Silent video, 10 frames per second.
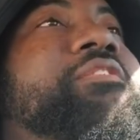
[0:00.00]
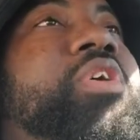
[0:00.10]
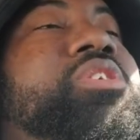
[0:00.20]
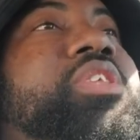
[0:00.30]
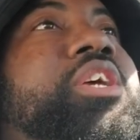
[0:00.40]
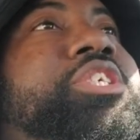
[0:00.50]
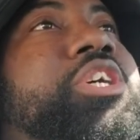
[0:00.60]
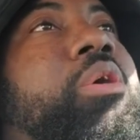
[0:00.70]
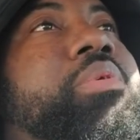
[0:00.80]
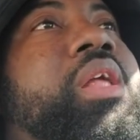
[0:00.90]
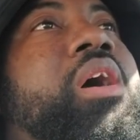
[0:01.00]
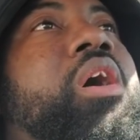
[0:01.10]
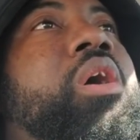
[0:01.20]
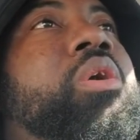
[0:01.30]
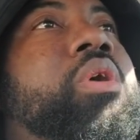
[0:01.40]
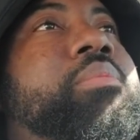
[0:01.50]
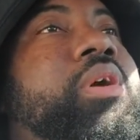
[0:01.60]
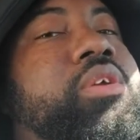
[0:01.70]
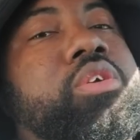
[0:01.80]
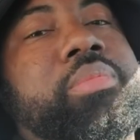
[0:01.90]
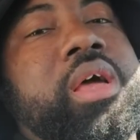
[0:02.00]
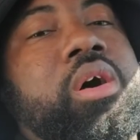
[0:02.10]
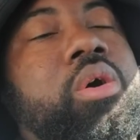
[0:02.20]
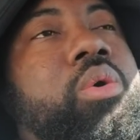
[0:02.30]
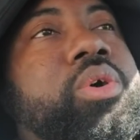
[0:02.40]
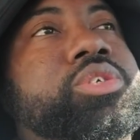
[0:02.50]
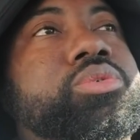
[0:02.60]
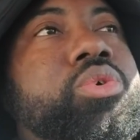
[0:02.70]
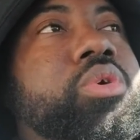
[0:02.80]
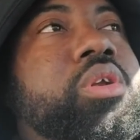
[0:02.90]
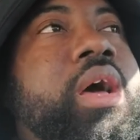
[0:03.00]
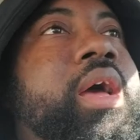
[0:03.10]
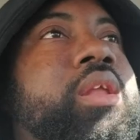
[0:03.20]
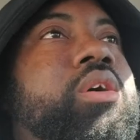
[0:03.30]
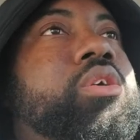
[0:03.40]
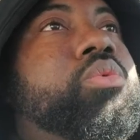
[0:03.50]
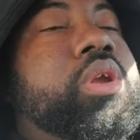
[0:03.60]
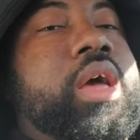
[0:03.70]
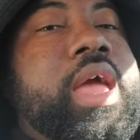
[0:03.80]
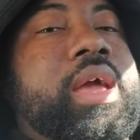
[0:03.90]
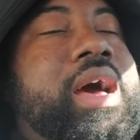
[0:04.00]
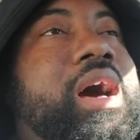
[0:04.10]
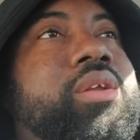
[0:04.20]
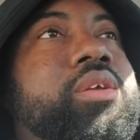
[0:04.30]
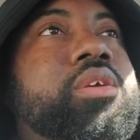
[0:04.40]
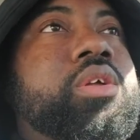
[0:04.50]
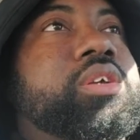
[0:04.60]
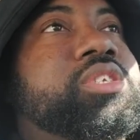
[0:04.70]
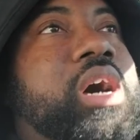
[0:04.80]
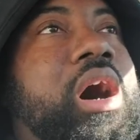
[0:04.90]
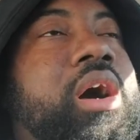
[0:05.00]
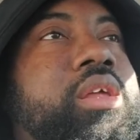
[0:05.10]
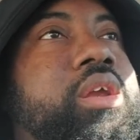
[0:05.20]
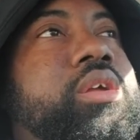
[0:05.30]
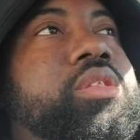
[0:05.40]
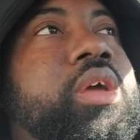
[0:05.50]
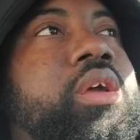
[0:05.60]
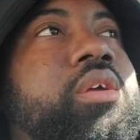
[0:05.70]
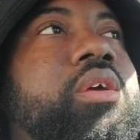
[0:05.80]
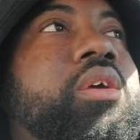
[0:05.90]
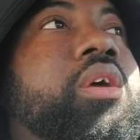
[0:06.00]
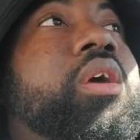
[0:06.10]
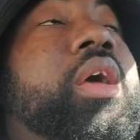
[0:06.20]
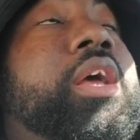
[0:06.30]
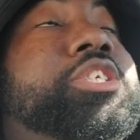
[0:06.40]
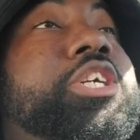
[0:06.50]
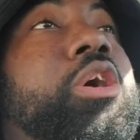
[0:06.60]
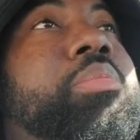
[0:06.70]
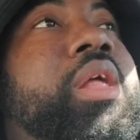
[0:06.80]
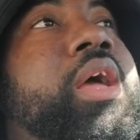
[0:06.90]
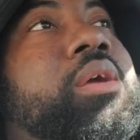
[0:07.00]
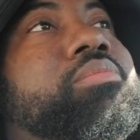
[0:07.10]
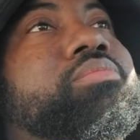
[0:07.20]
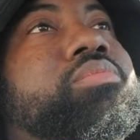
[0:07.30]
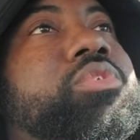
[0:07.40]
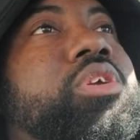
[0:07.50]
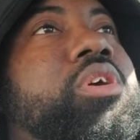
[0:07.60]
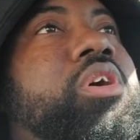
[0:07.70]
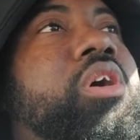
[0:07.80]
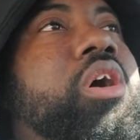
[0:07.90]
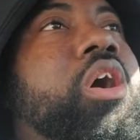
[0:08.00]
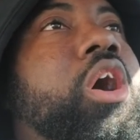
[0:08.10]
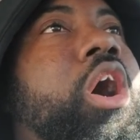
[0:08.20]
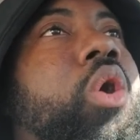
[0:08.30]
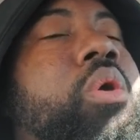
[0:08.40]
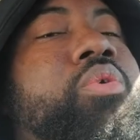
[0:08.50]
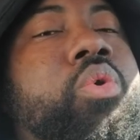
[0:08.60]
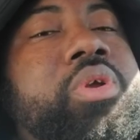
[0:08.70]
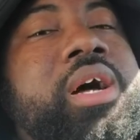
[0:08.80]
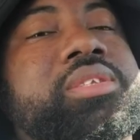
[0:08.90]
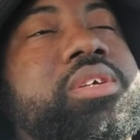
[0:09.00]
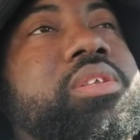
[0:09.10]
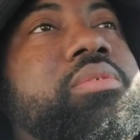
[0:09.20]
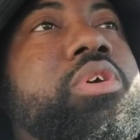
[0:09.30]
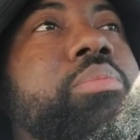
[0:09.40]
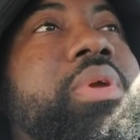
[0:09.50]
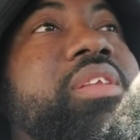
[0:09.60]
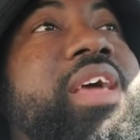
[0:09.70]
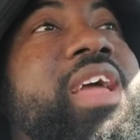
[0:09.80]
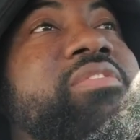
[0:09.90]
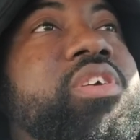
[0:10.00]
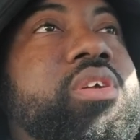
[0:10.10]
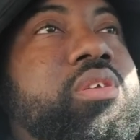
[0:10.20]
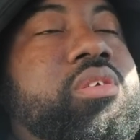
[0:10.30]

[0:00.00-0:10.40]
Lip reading: first thing she going to be like, oh, and you going to be like, oh, what you doing tonight? Or you want to hang out? And, you know, let's talk and everything. And she going to be like, oh, I'm going out to, you know, meet David.